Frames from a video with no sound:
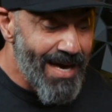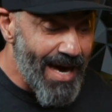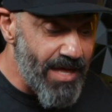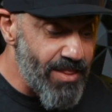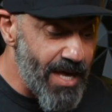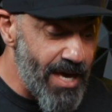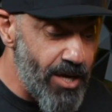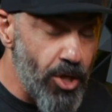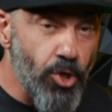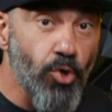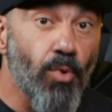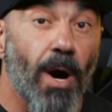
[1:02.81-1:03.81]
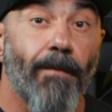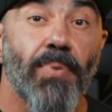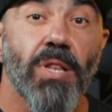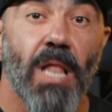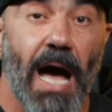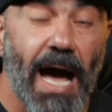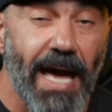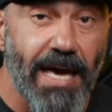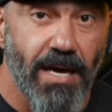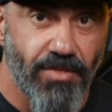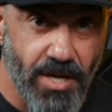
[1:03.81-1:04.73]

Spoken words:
and then you apply